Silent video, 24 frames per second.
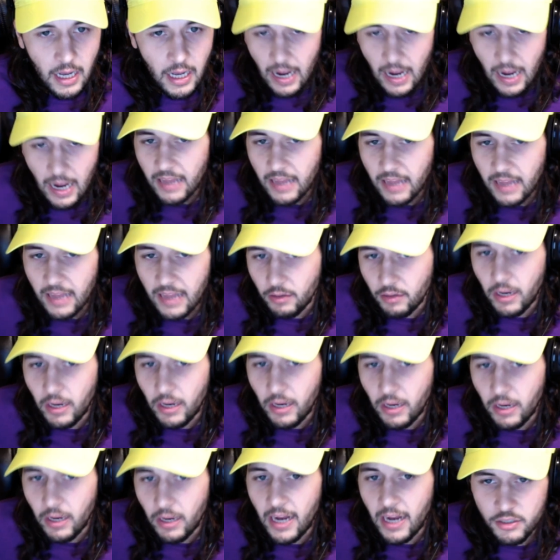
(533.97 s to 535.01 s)
I think
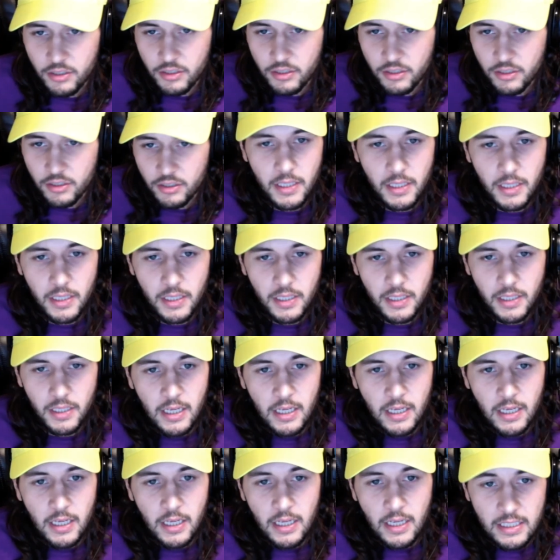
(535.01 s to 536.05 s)
Hayden Hurst can be
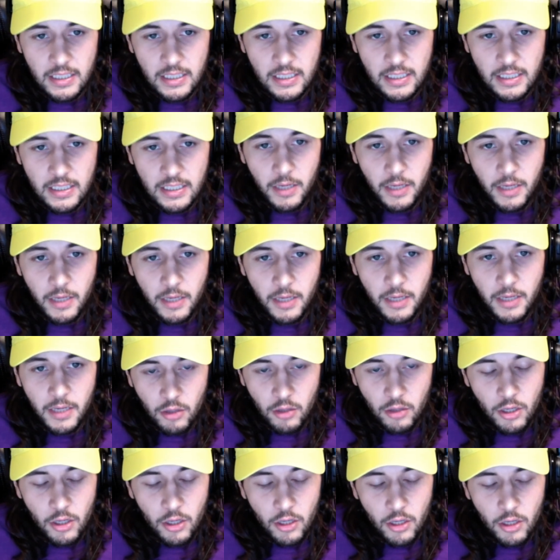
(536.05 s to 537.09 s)
is going to be another
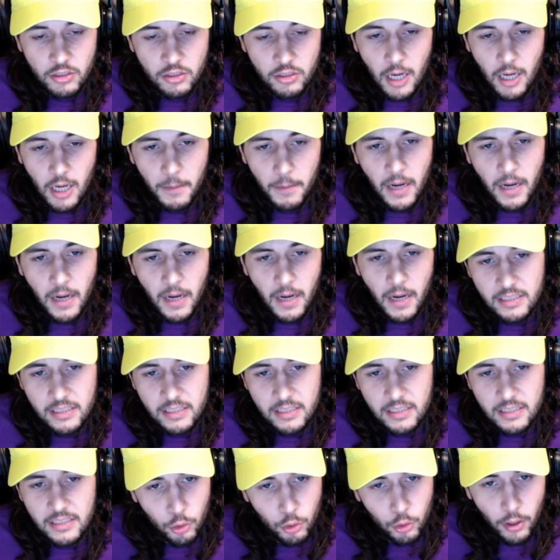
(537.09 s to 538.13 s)
one of those top guys.
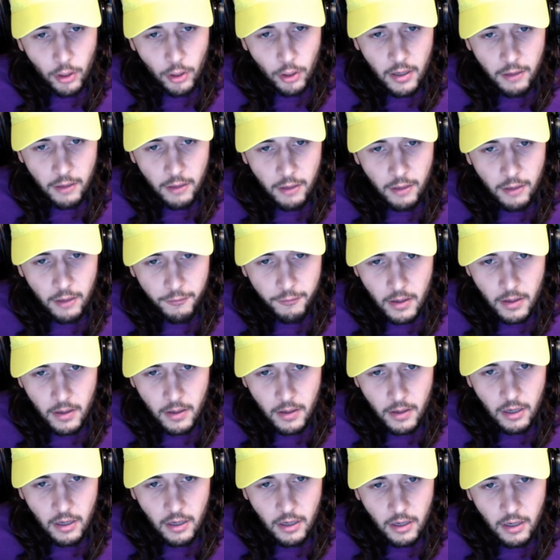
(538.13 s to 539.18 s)
Troy uh, Fuma,
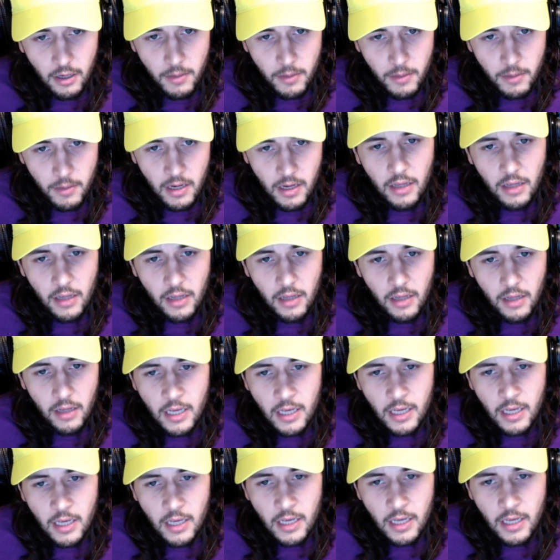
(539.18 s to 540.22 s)
uh, Fumagalli,
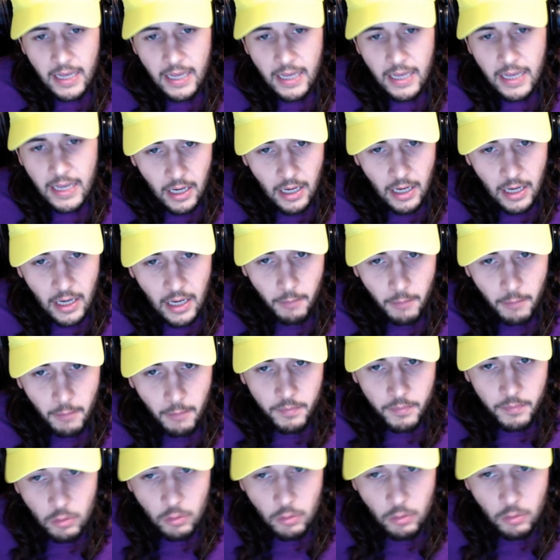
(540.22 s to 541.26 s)
um,
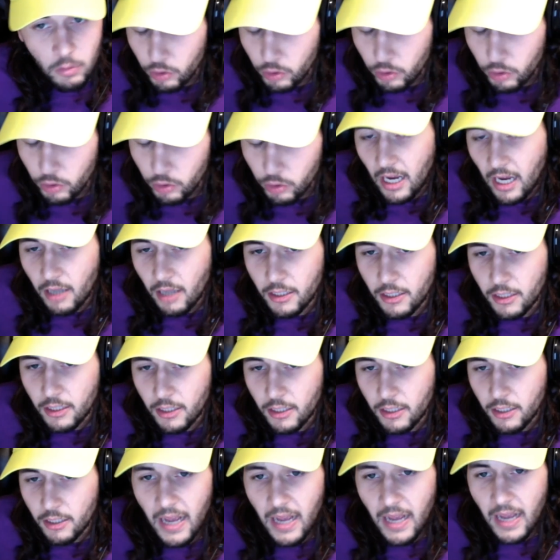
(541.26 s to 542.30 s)
really talented
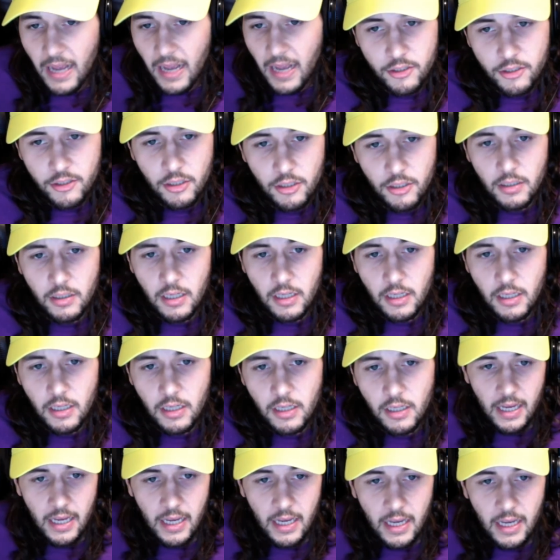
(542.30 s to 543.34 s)
pass catcher,
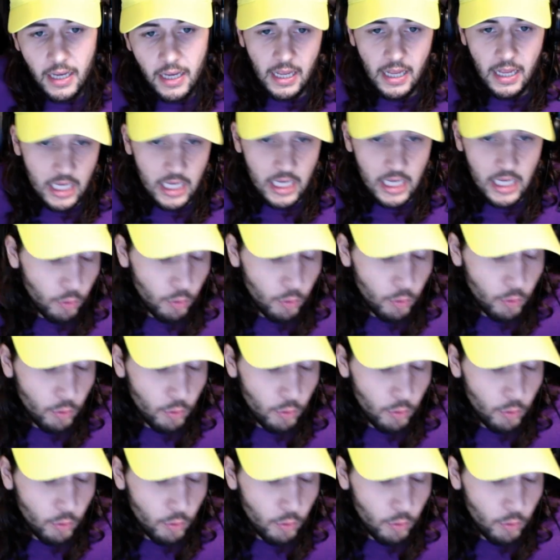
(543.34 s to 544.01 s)
and he went to